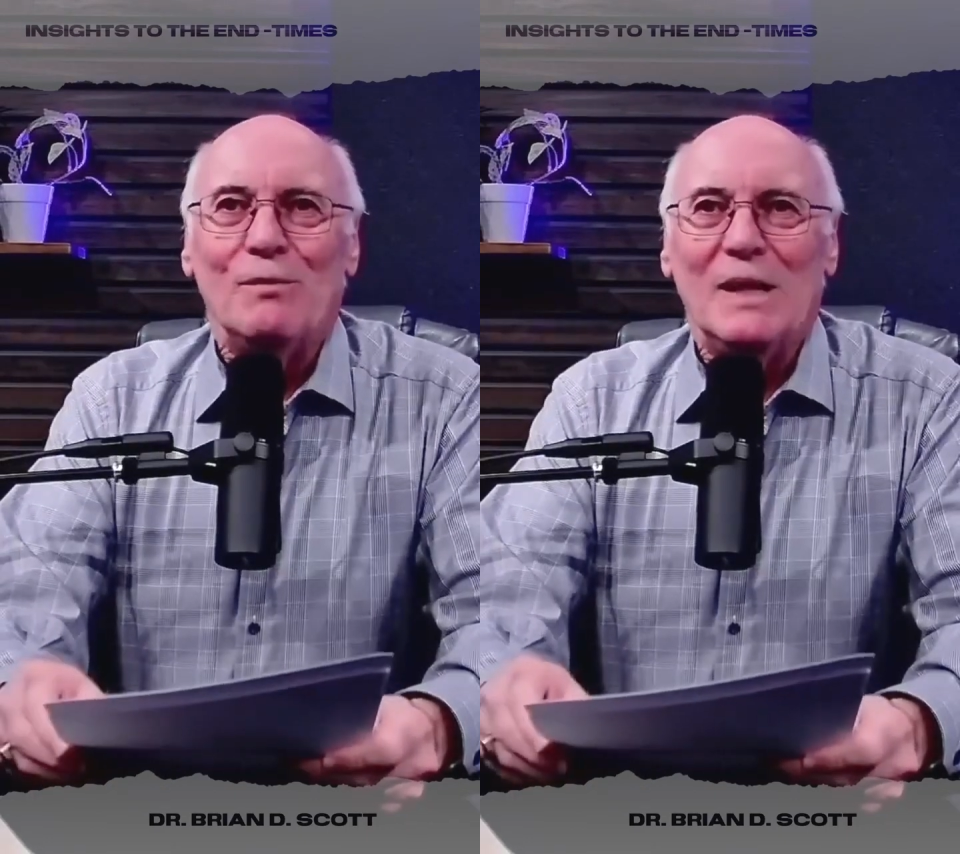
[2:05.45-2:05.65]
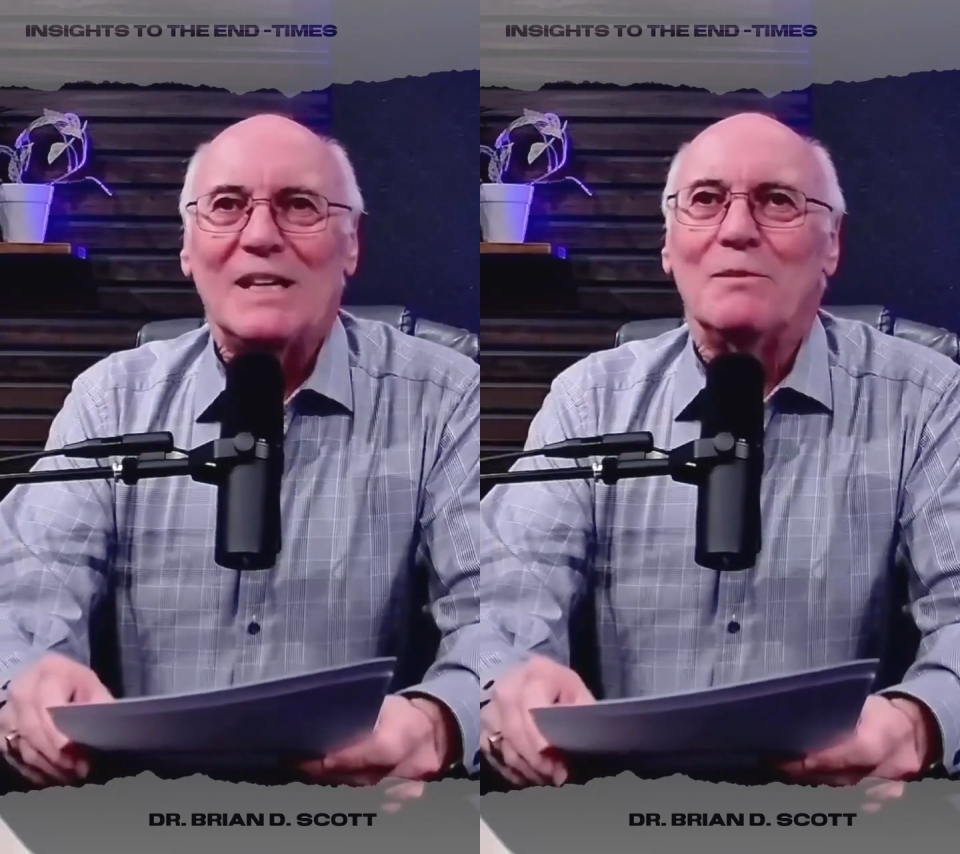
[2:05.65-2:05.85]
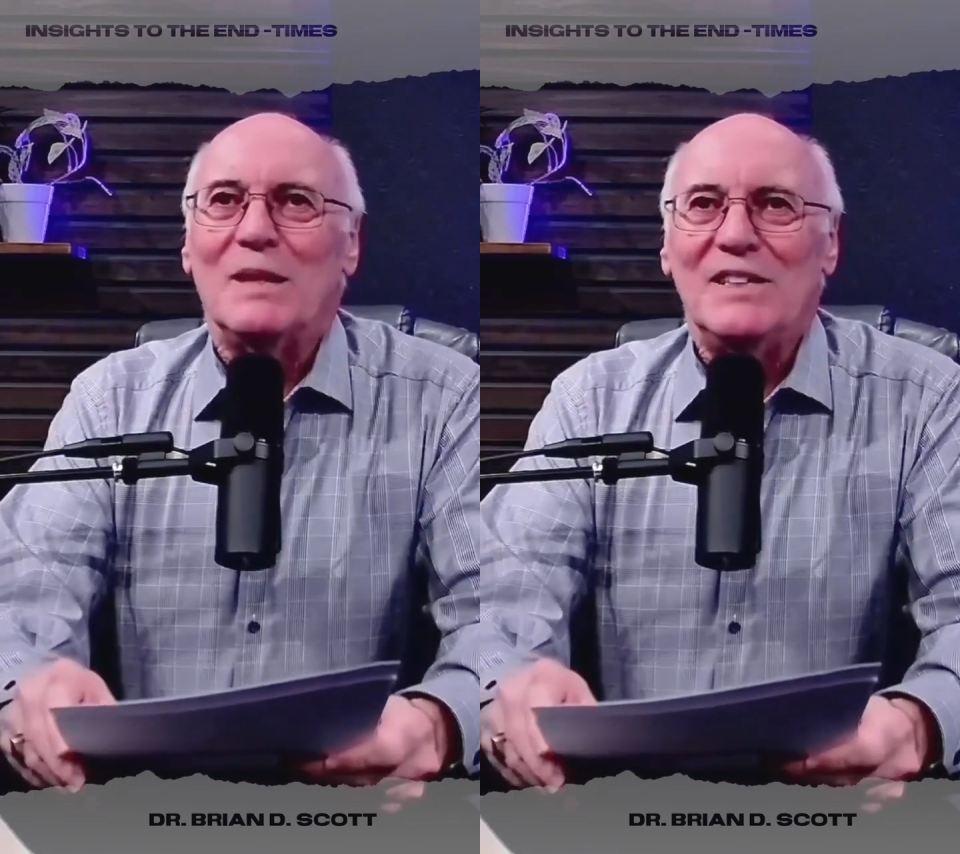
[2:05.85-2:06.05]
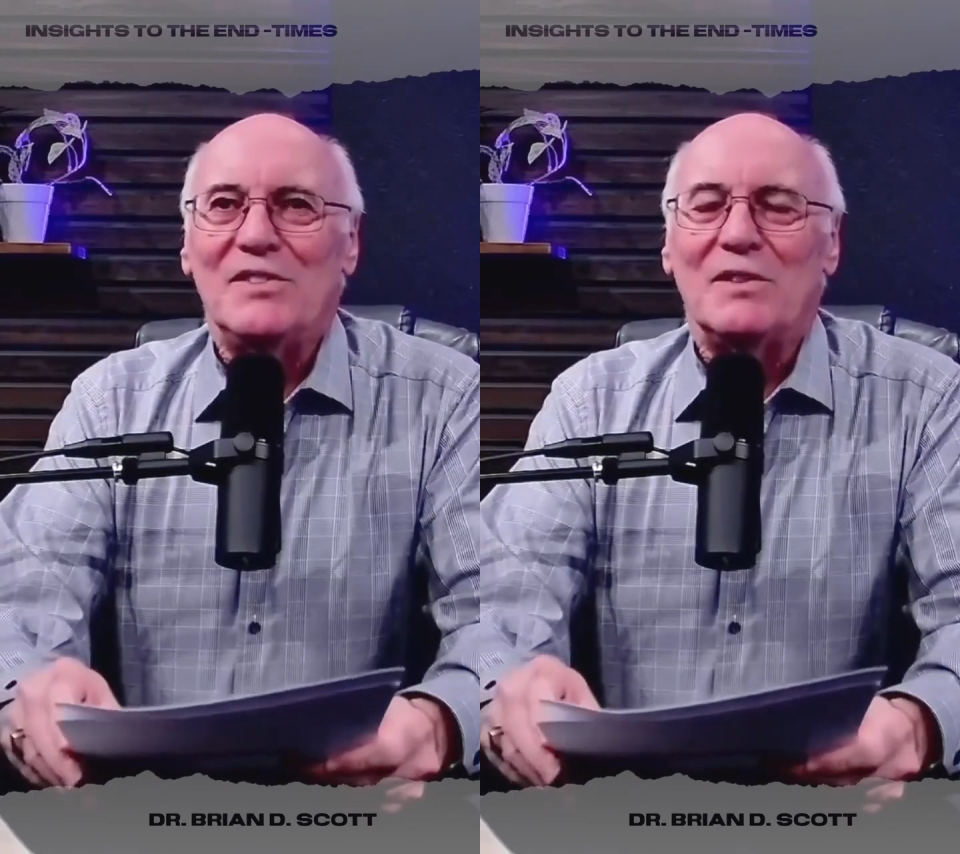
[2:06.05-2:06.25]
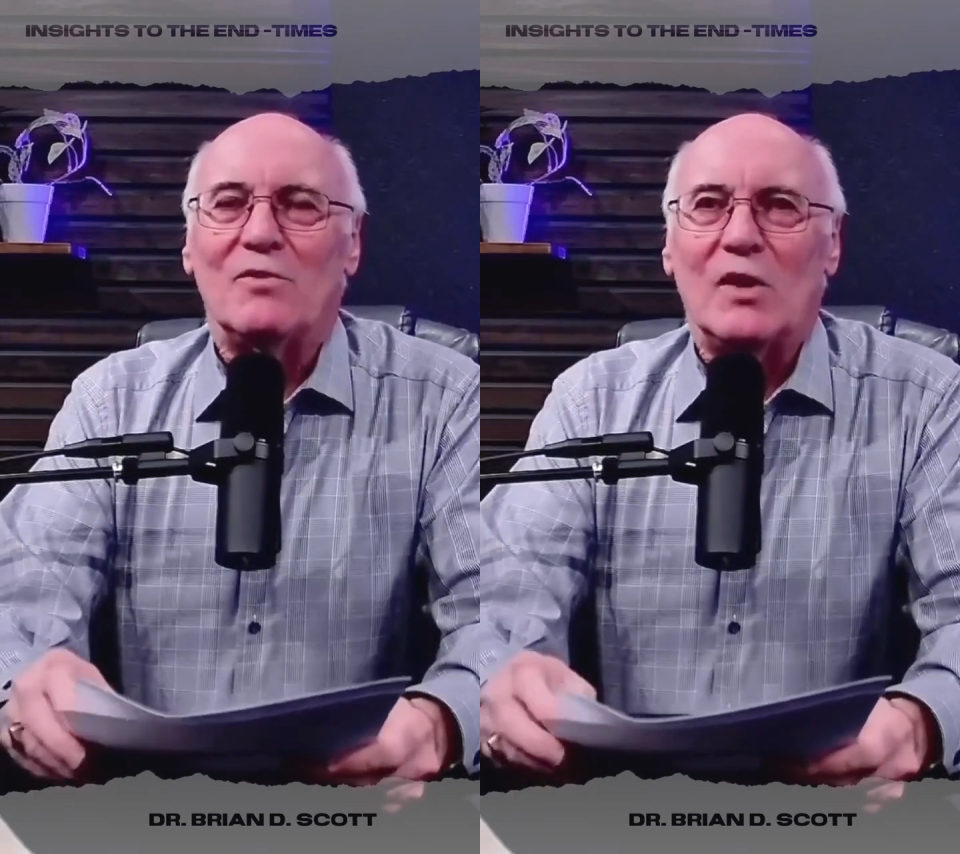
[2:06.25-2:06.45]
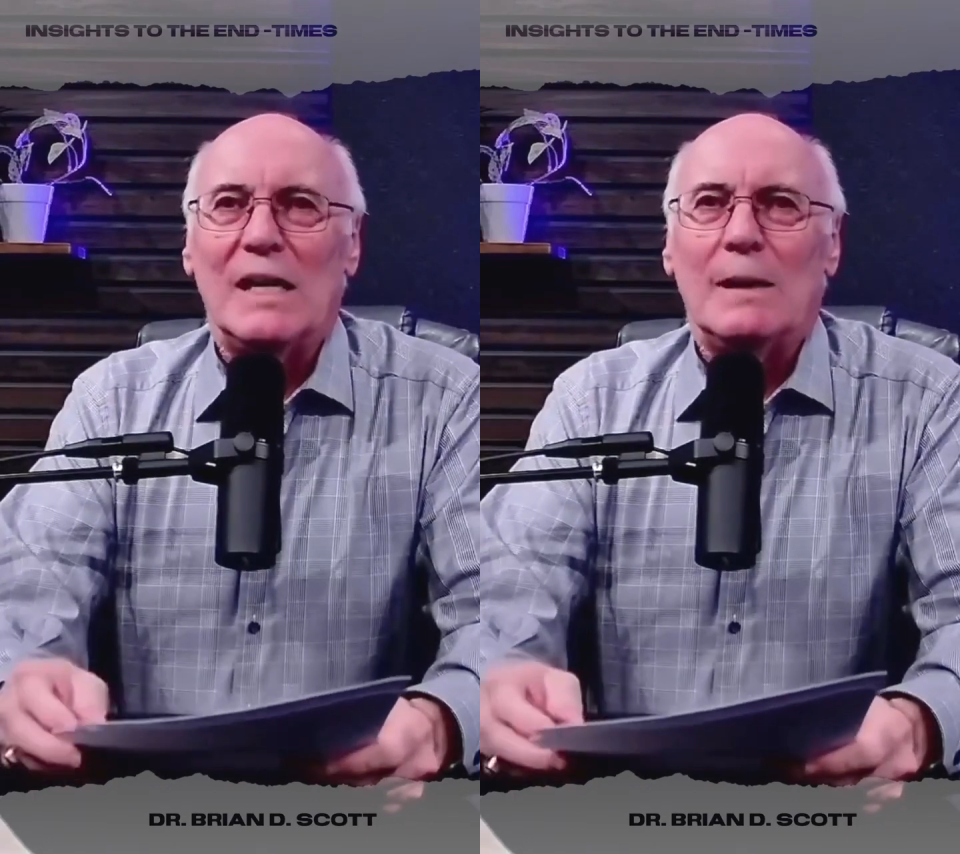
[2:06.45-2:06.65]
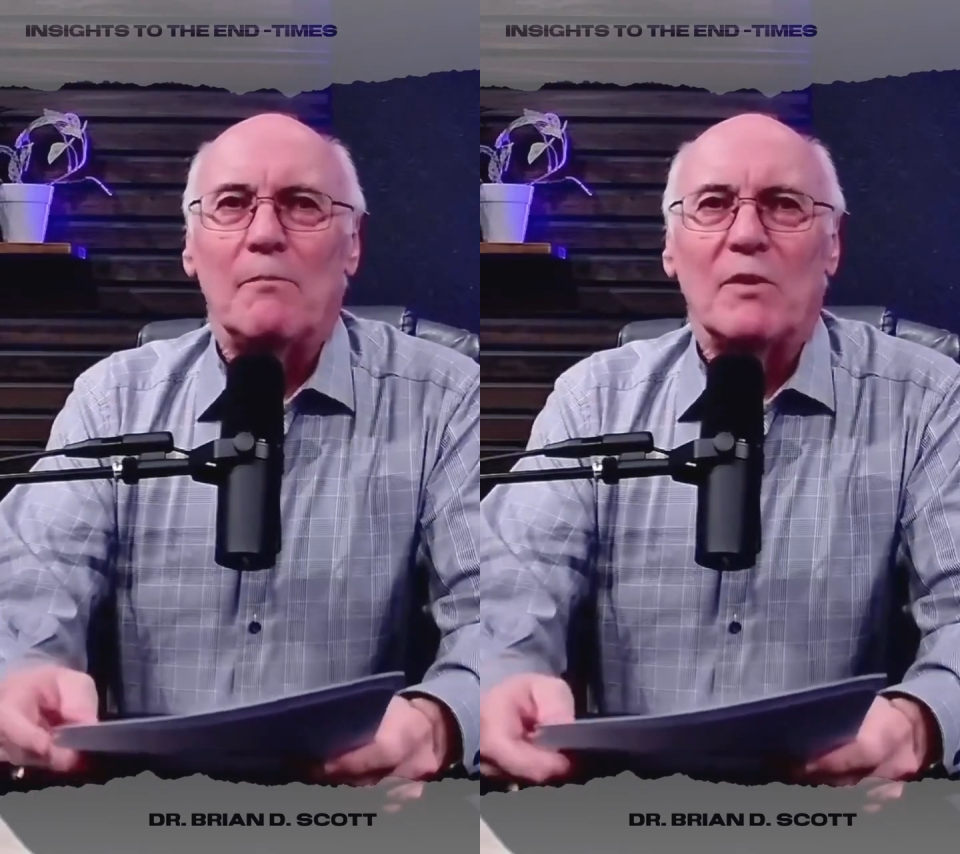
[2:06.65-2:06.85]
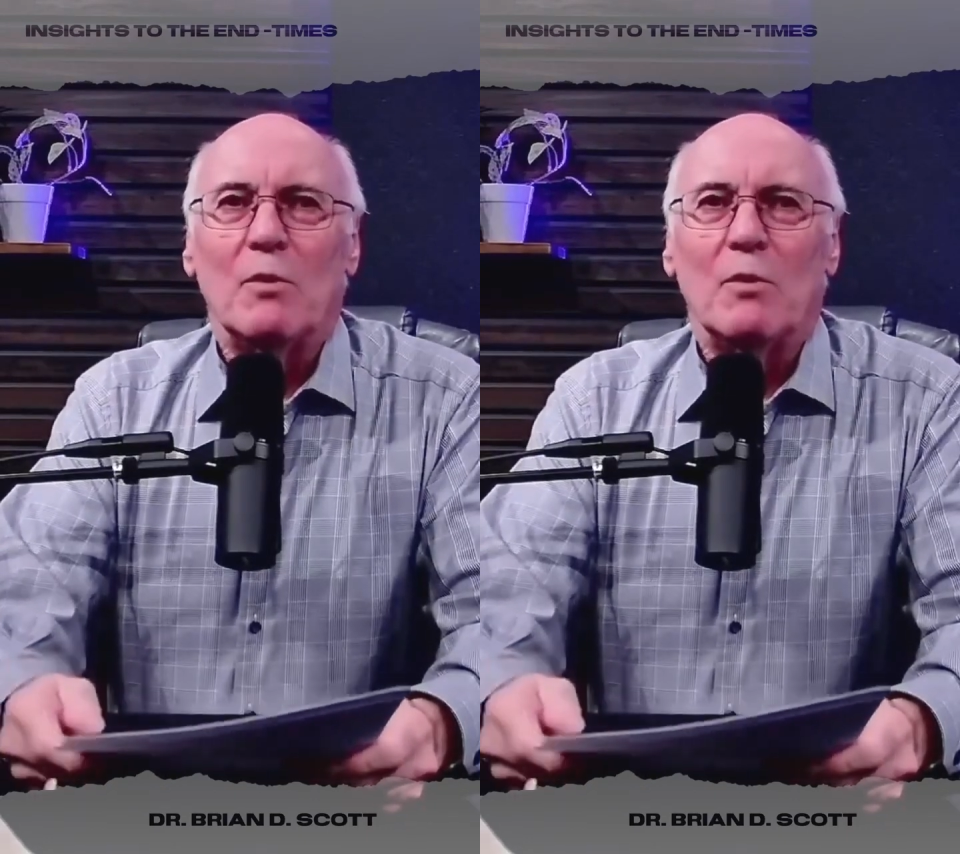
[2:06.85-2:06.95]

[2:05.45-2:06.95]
megabytes of RAM.